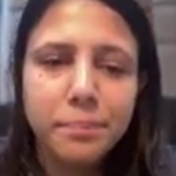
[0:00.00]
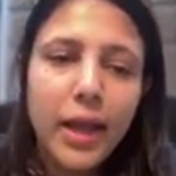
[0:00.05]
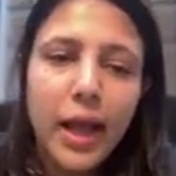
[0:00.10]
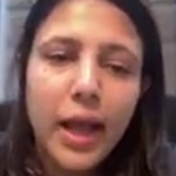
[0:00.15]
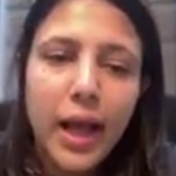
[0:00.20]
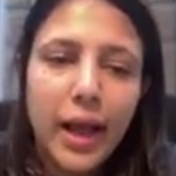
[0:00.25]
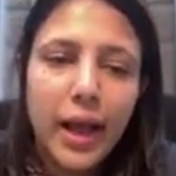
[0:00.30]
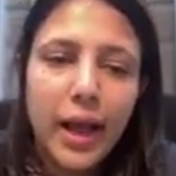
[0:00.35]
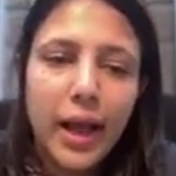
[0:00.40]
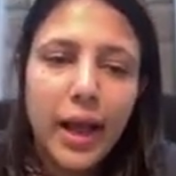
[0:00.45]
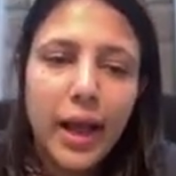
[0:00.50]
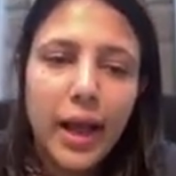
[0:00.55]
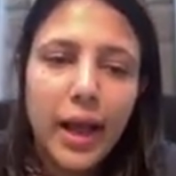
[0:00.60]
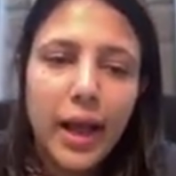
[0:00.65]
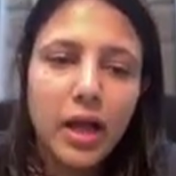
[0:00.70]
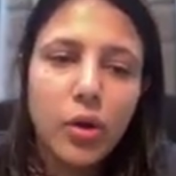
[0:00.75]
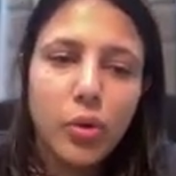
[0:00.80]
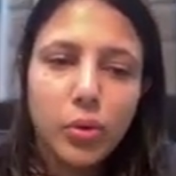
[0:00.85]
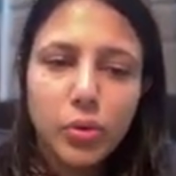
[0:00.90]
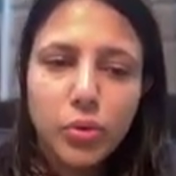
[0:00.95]
And
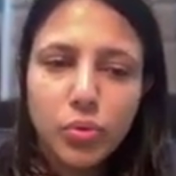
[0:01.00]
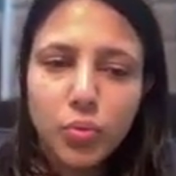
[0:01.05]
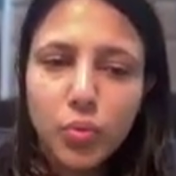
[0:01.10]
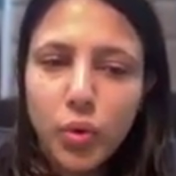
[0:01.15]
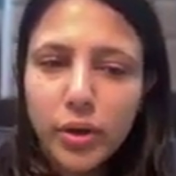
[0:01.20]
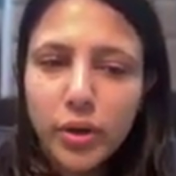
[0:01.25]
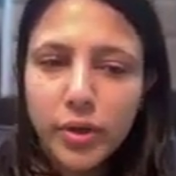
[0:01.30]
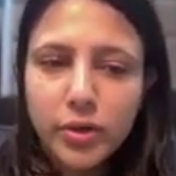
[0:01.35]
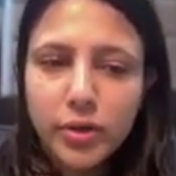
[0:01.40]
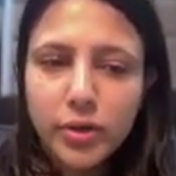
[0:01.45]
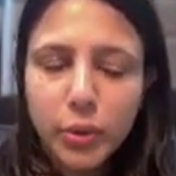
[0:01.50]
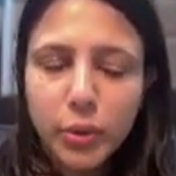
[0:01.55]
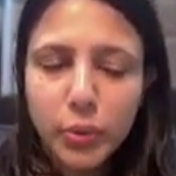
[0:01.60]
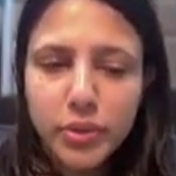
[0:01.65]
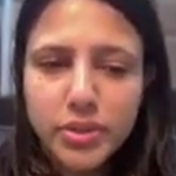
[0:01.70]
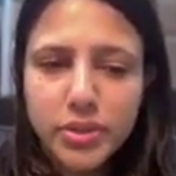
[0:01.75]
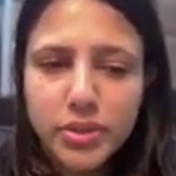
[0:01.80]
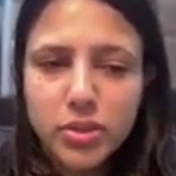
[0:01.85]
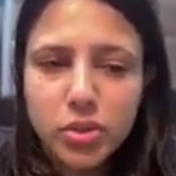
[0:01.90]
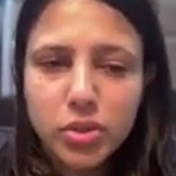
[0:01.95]
now what you'll do
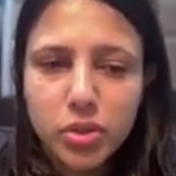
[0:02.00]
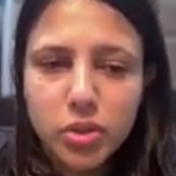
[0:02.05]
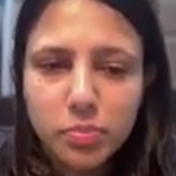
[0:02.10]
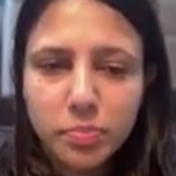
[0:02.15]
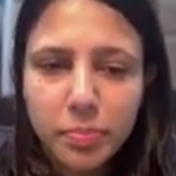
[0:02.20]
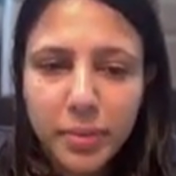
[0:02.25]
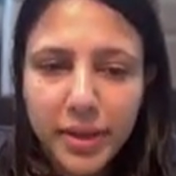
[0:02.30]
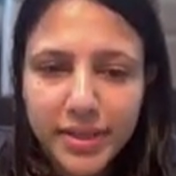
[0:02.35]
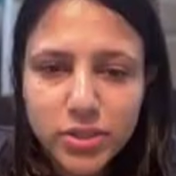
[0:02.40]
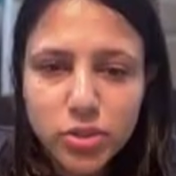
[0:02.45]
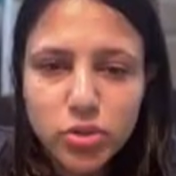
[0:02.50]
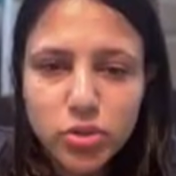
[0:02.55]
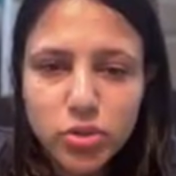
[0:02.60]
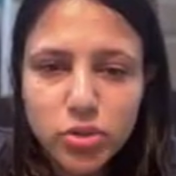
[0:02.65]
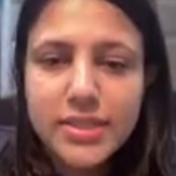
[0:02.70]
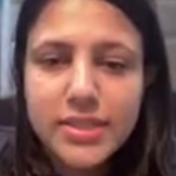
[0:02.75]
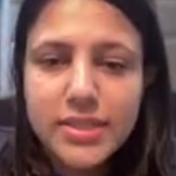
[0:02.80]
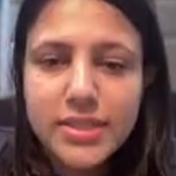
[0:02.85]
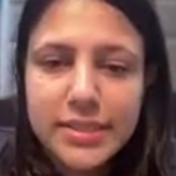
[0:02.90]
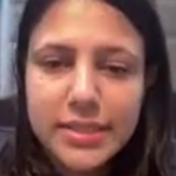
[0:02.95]
is based
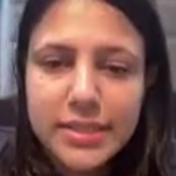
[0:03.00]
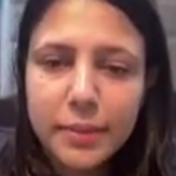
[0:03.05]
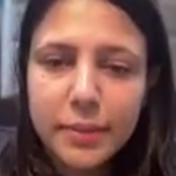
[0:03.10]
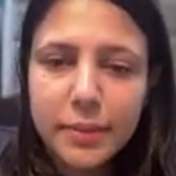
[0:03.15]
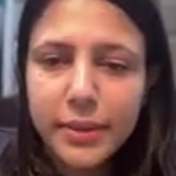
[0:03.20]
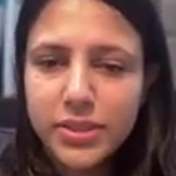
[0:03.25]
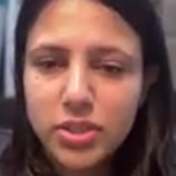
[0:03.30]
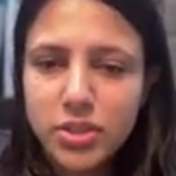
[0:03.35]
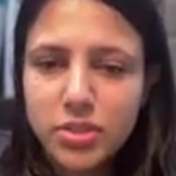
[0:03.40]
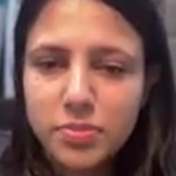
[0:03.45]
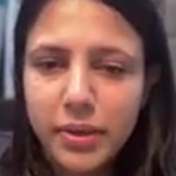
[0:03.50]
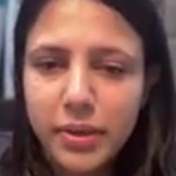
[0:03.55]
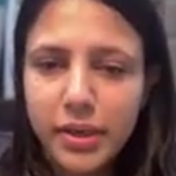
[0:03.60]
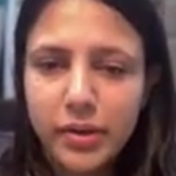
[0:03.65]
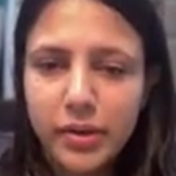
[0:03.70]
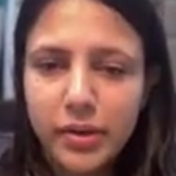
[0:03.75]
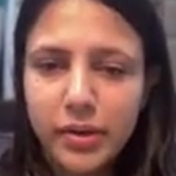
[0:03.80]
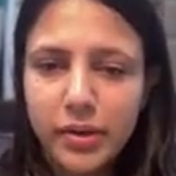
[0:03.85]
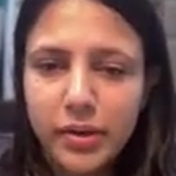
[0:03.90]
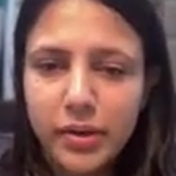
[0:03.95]
on some distance
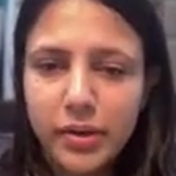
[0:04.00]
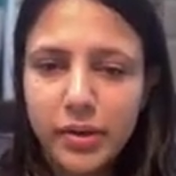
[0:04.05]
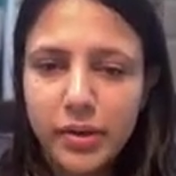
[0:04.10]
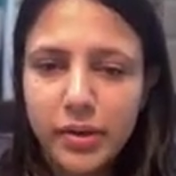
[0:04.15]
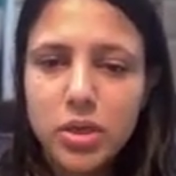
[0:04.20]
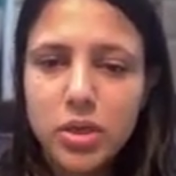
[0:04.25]
matrix.